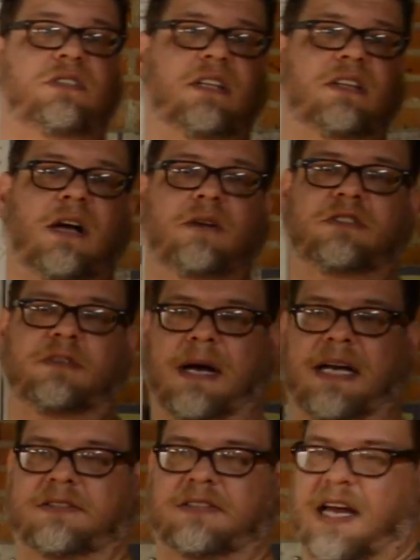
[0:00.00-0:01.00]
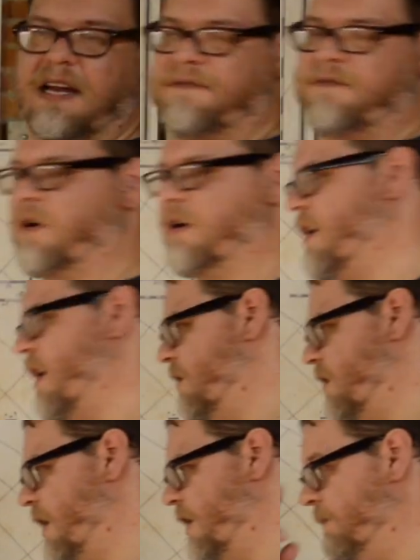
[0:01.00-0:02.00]
unloads them outside of Fort
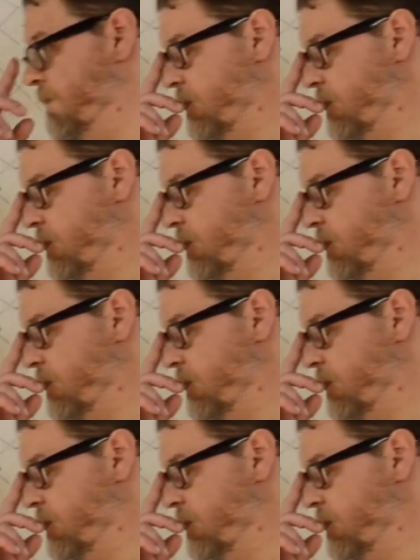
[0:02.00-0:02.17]
Carlisle.